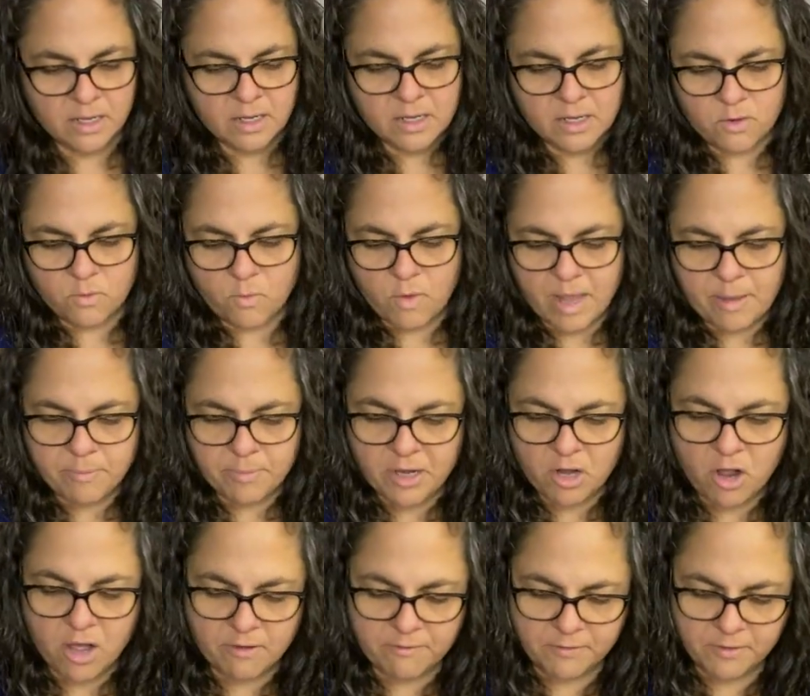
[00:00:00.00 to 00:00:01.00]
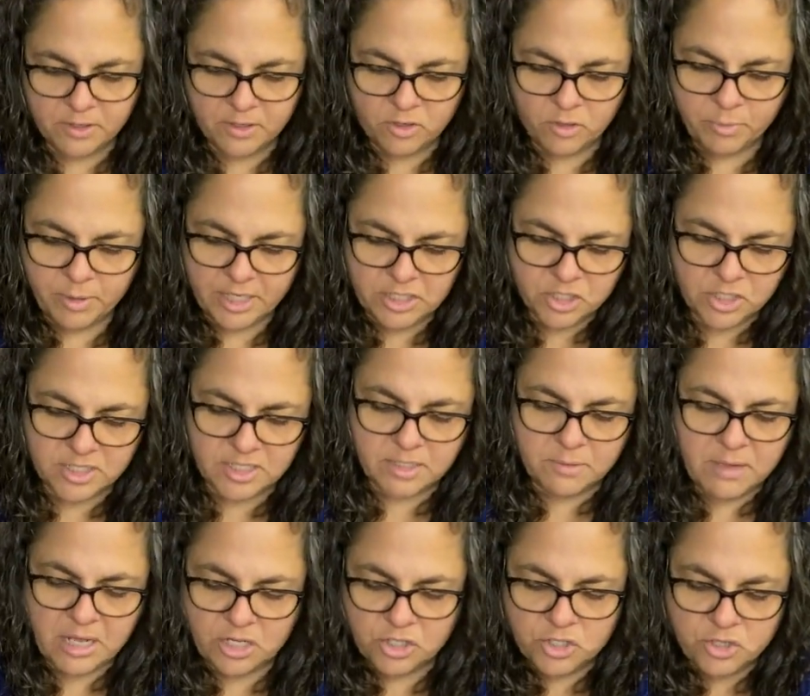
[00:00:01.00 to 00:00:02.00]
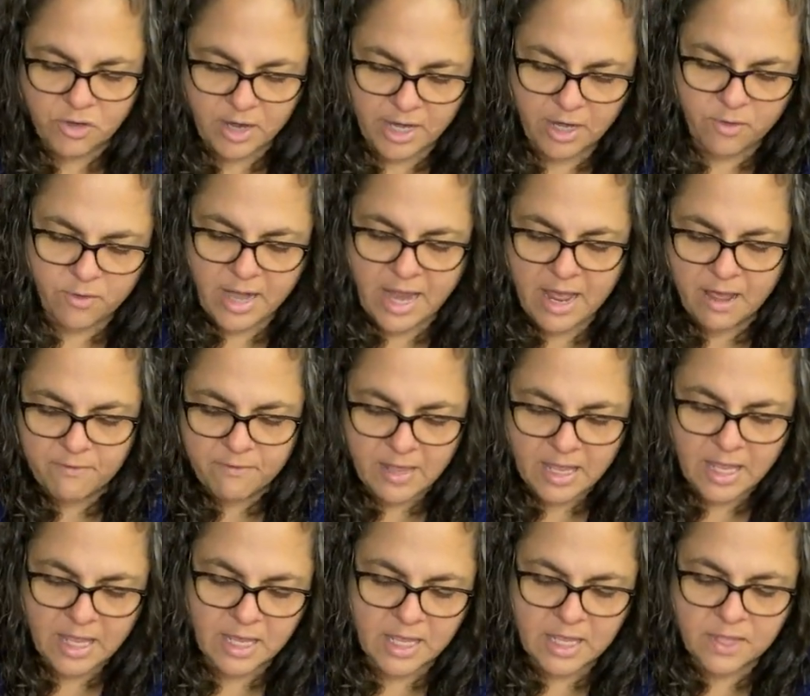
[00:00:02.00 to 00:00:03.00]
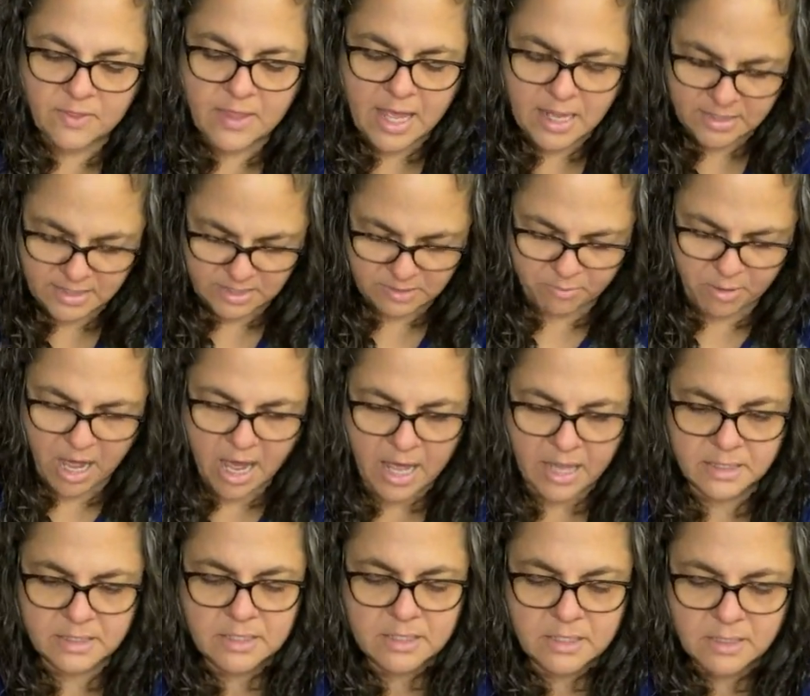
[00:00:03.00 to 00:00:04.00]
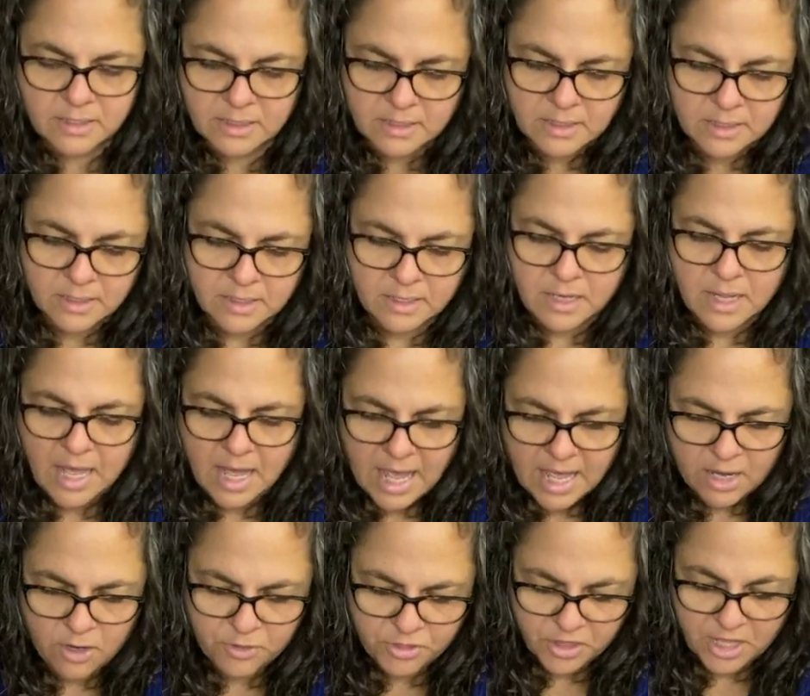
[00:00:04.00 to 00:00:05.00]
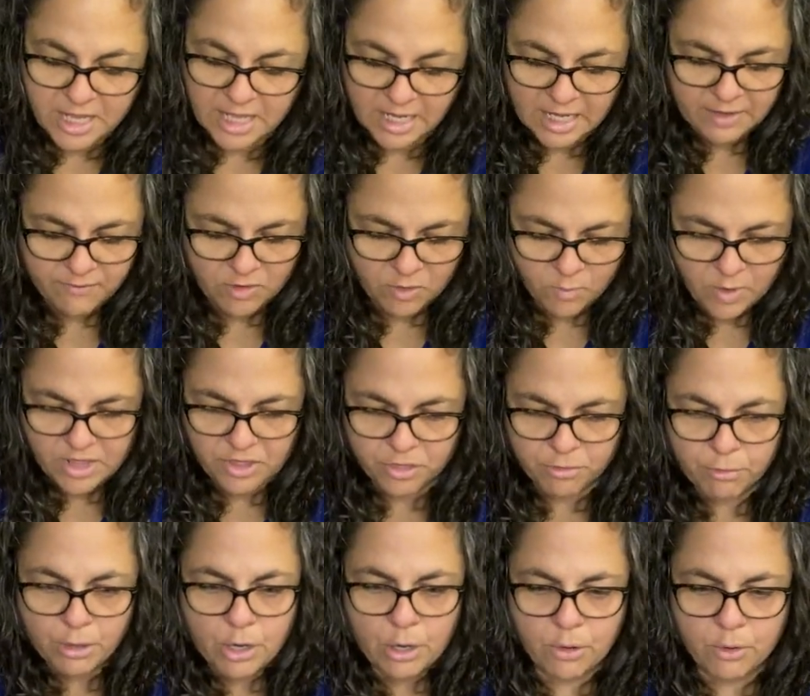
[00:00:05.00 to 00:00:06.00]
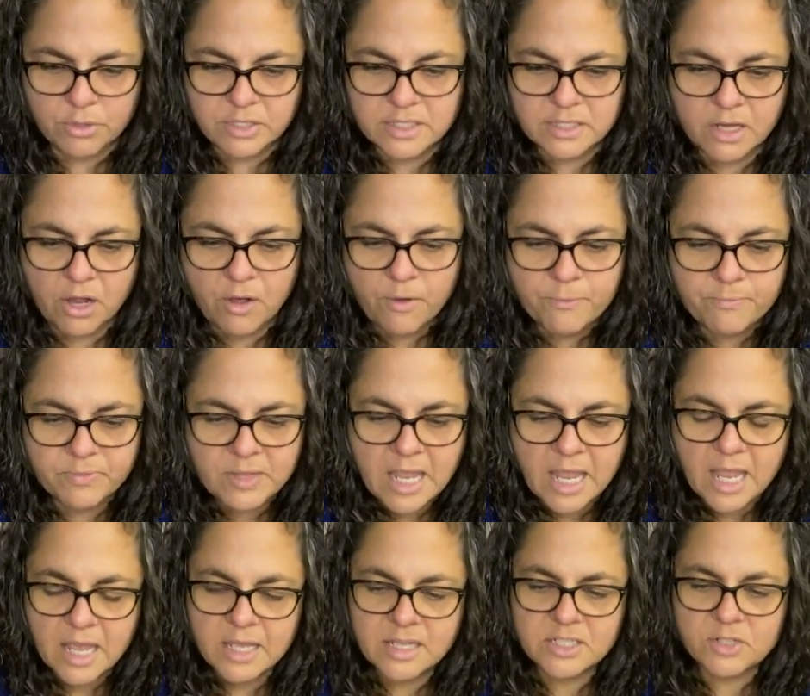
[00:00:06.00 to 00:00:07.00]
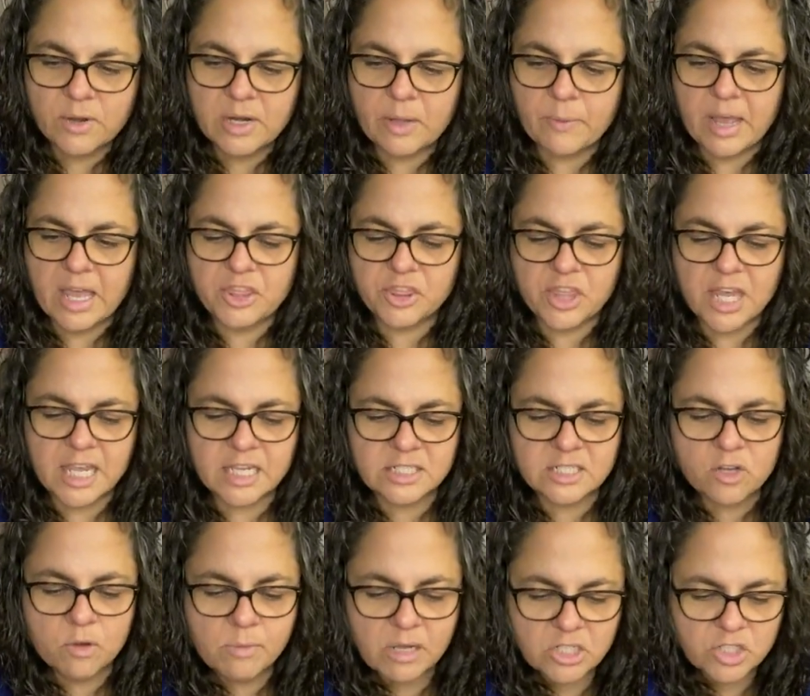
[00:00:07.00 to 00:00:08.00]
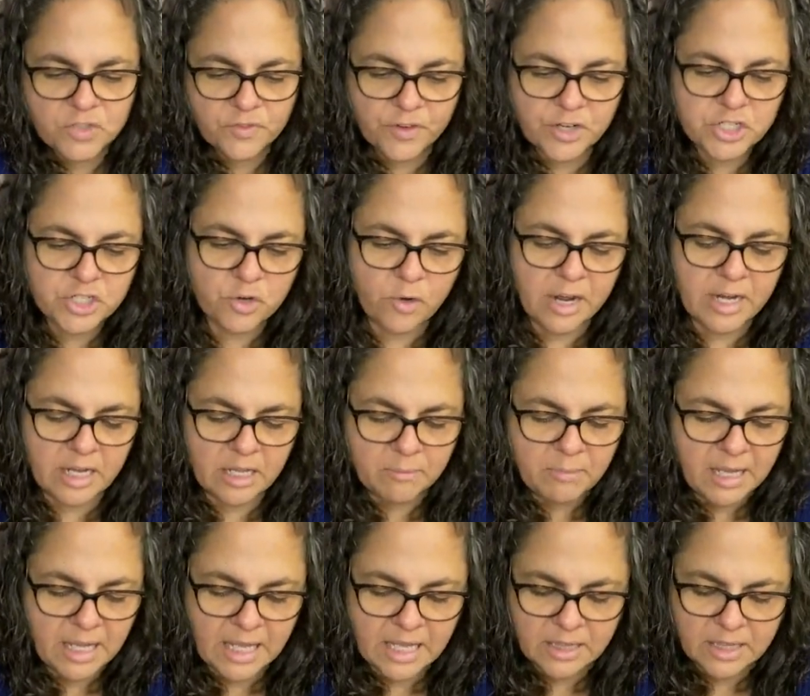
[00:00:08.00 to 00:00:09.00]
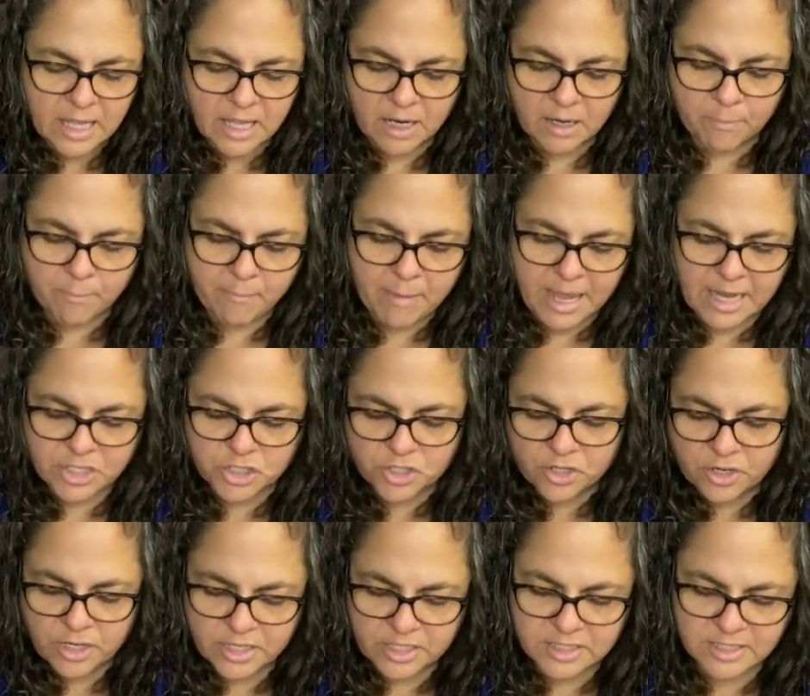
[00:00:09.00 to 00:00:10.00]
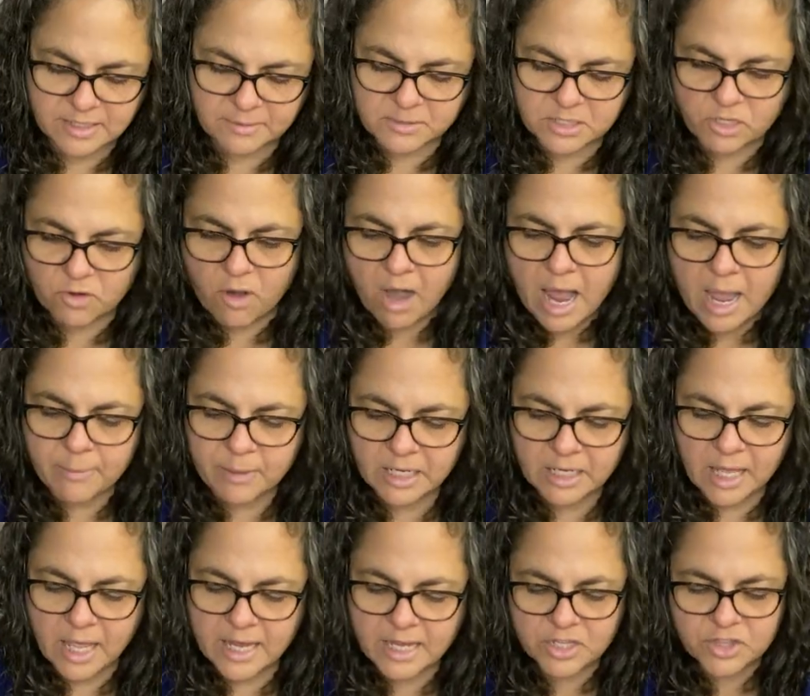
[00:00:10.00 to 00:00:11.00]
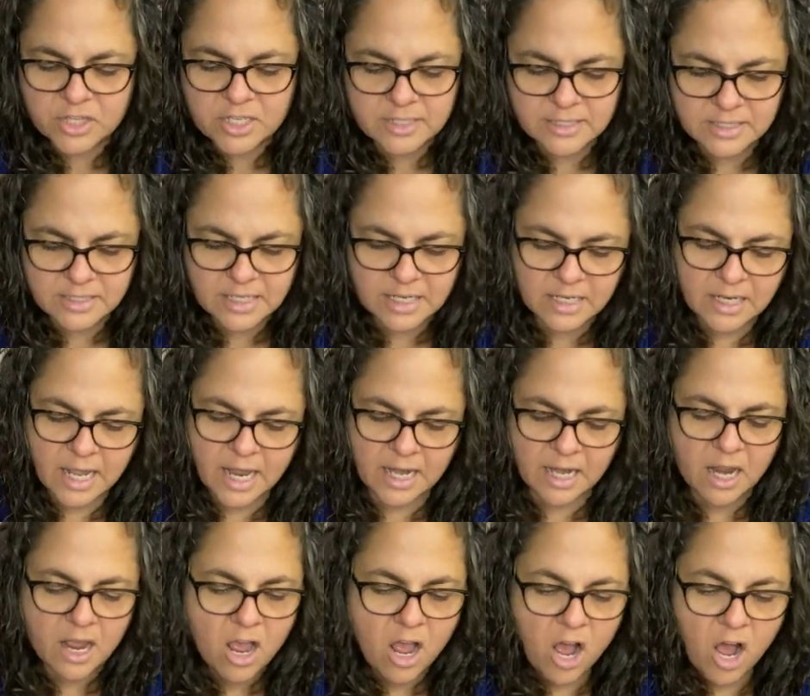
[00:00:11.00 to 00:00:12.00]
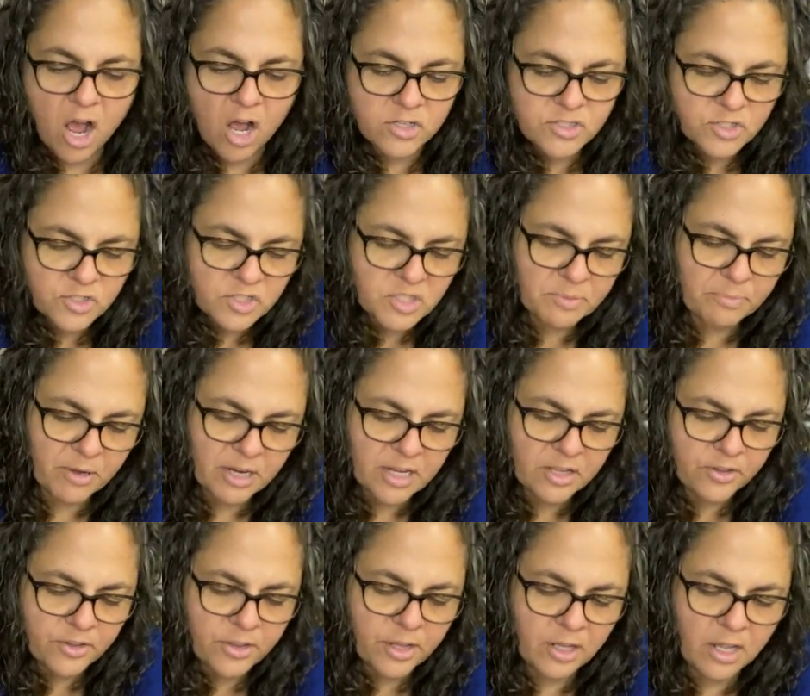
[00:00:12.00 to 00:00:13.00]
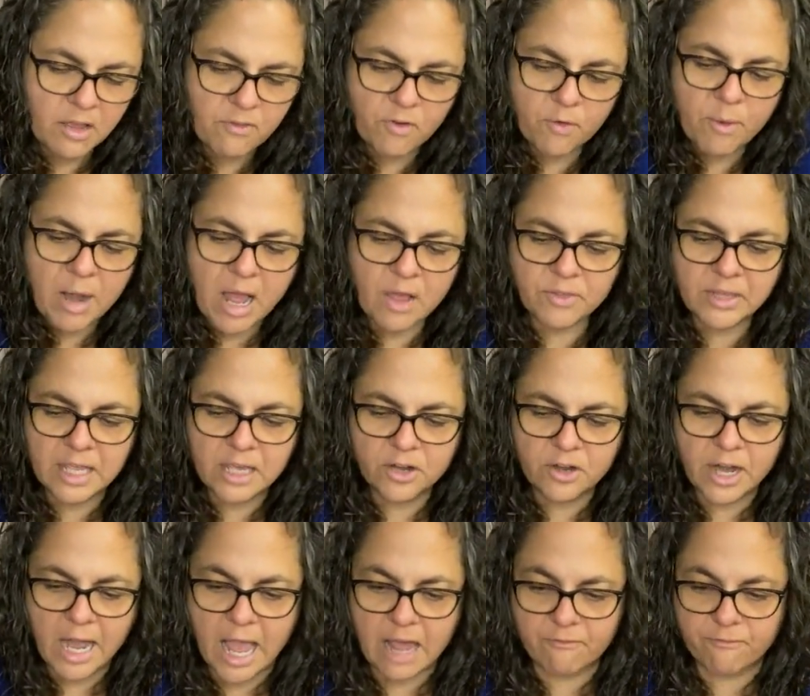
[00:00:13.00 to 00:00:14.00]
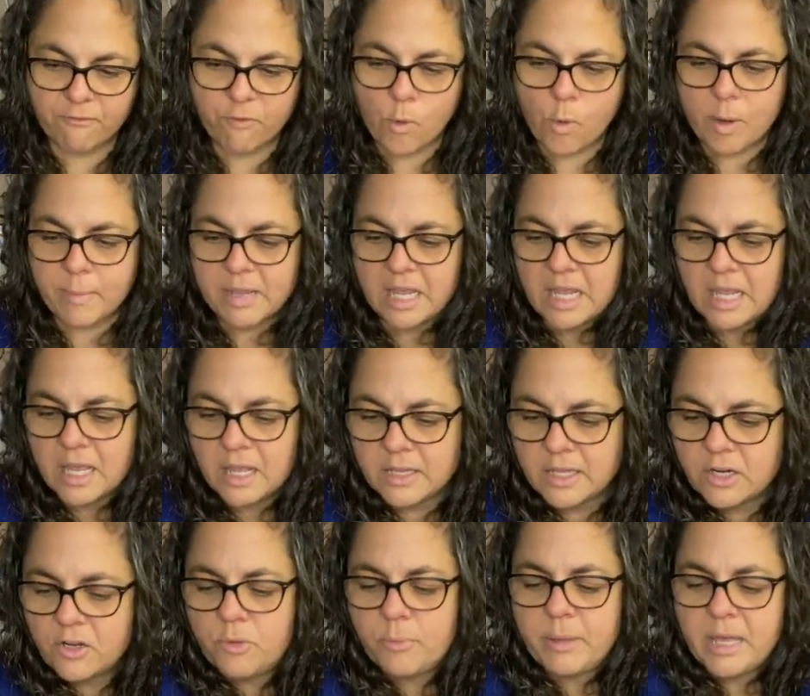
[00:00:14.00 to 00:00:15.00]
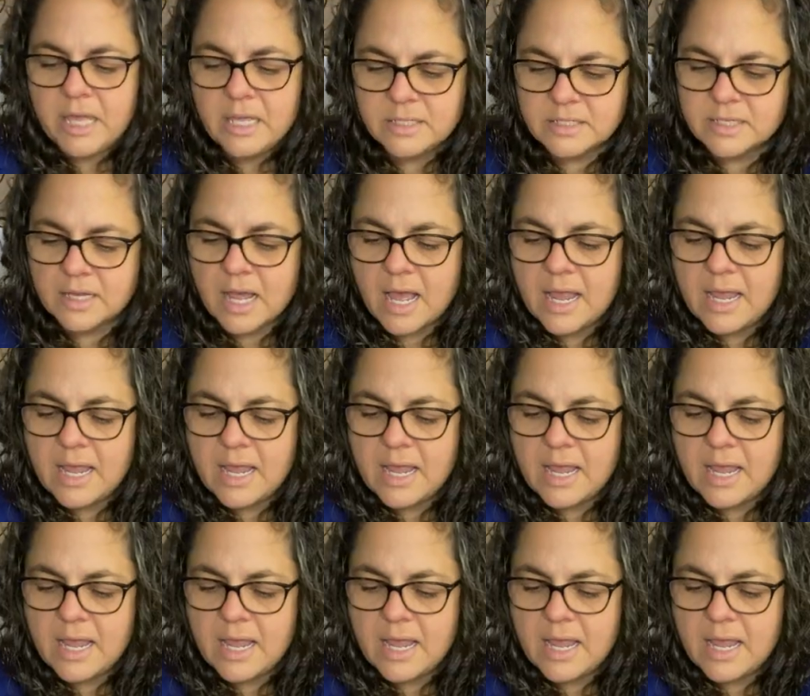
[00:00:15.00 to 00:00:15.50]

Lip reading: I'm gonna wipe it off a little bit just to make sure I don't have ink in that spot. I don't think it even went through. So anyway, thanks so much for joining me. Make sure to subscribe and like this, and then also sprinkle the love around the internet for me a little bit.